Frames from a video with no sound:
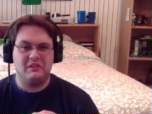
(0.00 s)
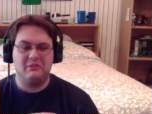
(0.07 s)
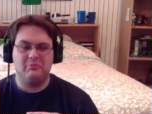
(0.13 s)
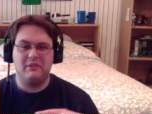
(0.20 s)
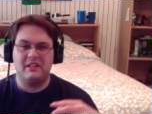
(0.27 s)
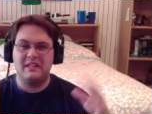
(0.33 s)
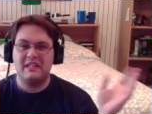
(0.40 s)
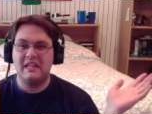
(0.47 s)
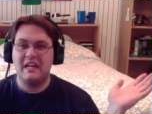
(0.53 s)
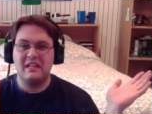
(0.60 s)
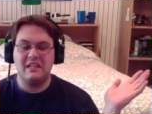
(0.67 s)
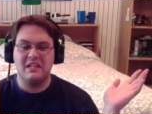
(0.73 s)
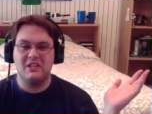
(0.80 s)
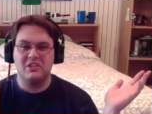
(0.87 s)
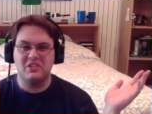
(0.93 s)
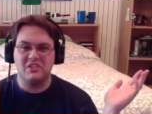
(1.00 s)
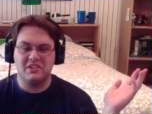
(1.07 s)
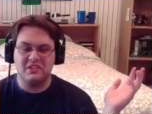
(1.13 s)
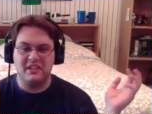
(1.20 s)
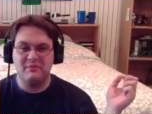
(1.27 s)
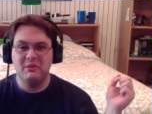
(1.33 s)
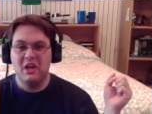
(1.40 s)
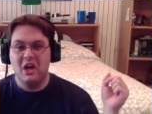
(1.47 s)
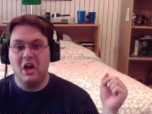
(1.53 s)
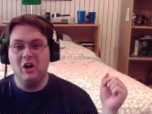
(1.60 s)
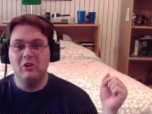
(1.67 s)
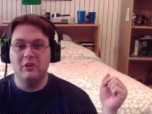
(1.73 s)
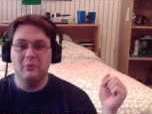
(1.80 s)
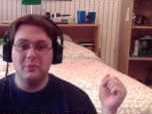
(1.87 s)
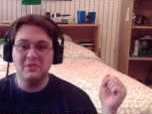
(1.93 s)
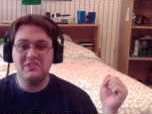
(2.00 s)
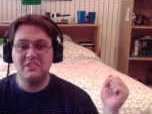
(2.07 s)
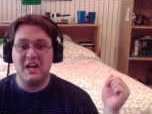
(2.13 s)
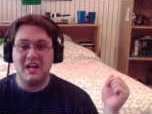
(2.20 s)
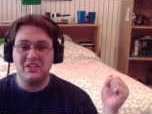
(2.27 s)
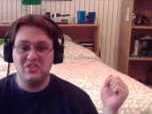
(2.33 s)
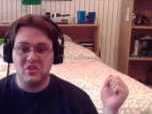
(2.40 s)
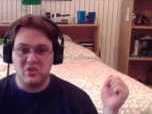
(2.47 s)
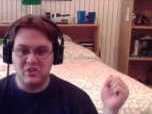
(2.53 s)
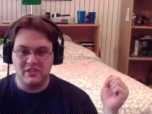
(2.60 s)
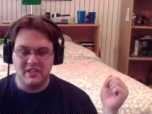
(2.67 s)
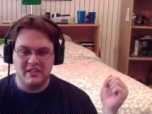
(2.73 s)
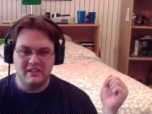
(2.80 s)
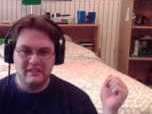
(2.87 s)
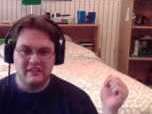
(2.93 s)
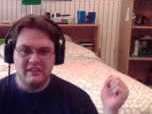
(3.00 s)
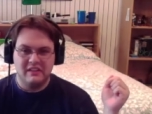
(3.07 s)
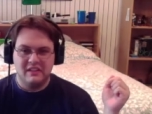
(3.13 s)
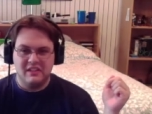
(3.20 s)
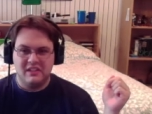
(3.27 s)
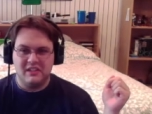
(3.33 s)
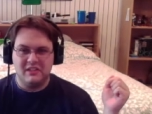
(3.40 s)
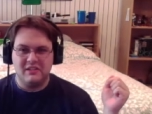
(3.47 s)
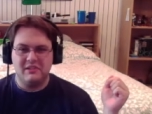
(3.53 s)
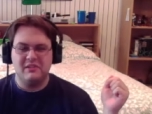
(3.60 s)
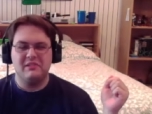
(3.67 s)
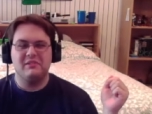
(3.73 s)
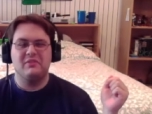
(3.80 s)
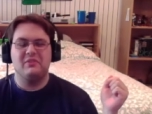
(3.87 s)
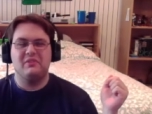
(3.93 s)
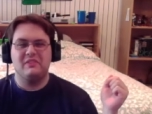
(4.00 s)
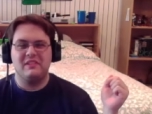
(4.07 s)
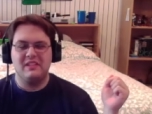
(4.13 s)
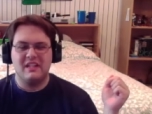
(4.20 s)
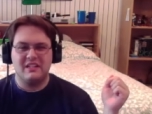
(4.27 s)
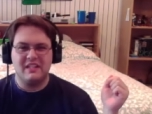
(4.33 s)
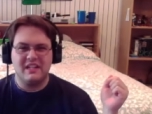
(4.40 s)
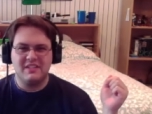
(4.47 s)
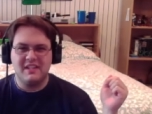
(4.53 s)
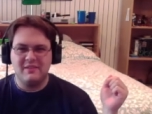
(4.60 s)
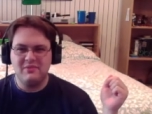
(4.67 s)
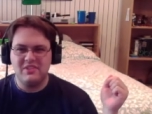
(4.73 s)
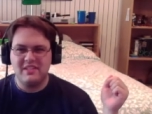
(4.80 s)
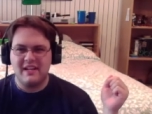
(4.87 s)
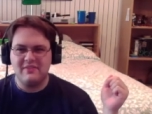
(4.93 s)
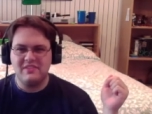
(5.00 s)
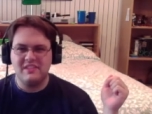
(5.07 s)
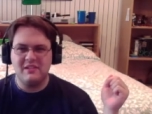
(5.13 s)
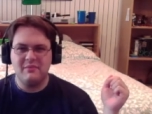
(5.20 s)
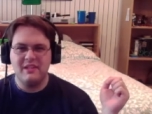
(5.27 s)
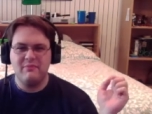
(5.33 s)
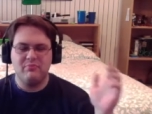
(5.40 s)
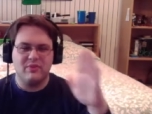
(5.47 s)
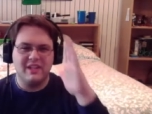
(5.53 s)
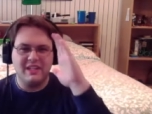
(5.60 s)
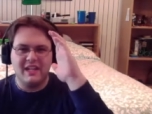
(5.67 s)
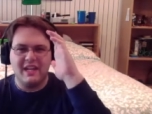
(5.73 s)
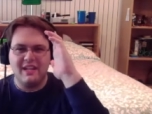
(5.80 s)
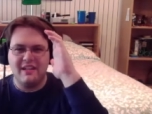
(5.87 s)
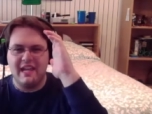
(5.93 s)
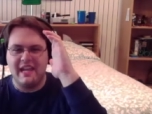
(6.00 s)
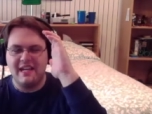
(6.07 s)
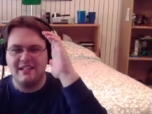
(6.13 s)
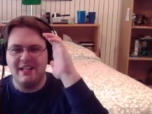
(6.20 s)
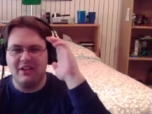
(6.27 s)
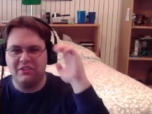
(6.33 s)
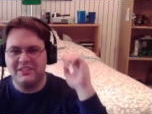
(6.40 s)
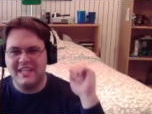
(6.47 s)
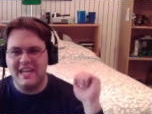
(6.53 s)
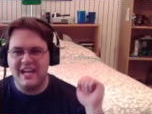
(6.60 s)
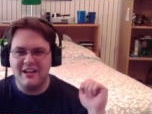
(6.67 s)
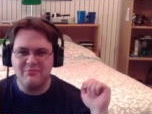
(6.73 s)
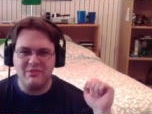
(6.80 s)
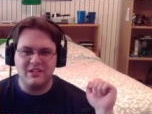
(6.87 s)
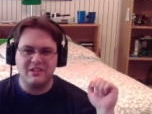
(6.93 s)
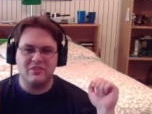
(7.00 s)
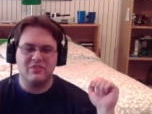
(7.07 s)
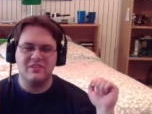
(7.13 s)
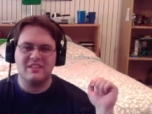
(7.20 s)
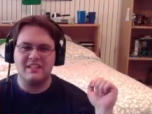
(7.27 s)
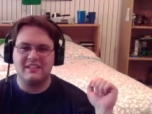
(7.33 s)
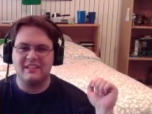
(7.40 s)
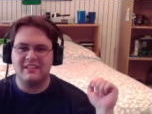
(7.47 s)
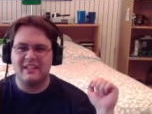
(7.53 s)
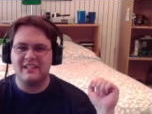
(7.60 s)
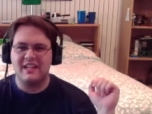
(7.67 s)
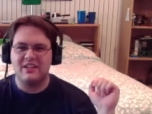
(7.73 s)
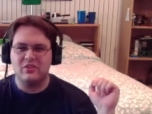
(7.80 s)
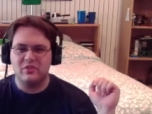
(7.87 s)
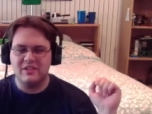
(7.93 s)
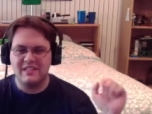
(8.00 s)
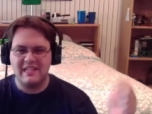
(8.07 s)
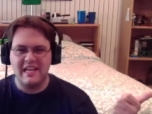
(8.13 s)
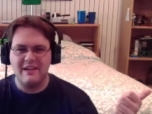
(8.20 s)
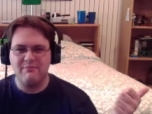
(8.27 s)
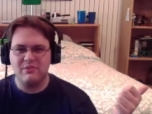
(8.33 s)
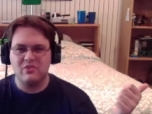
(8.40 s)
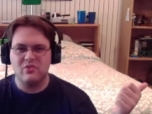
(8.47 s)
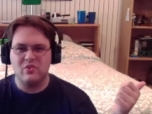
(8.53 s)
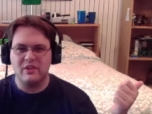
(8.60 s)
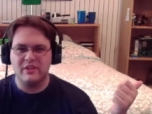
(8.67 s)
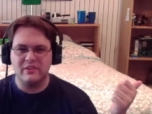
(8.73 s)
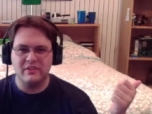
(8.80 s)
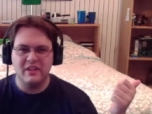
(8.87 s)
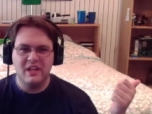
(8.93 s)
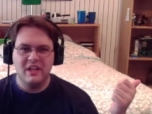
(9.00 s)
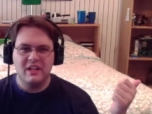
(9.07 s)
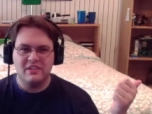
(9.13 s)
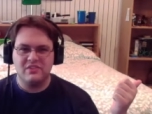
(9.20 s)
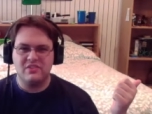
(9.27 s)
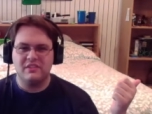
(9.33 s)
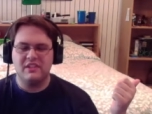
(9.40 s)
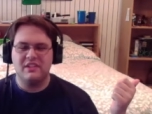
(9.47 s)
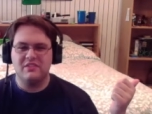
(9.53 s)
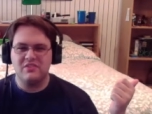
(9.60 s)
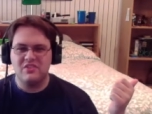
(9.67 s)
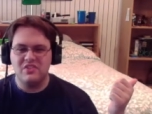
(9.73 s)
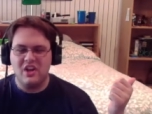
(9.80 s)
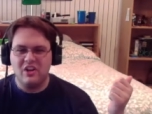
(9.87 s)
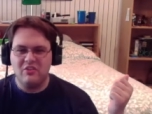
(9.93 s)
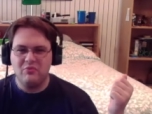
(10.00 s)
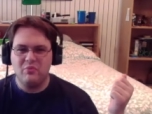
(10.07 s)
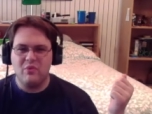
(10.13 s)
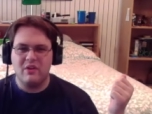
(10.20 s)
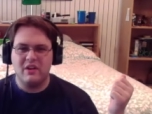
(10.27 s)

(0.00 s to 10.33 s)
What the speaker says: but again, he could just claim, oh, it was doctored. Yeah, next time just have somebody bring a handheld camera or something like that, or a tape recorder, so that there's no,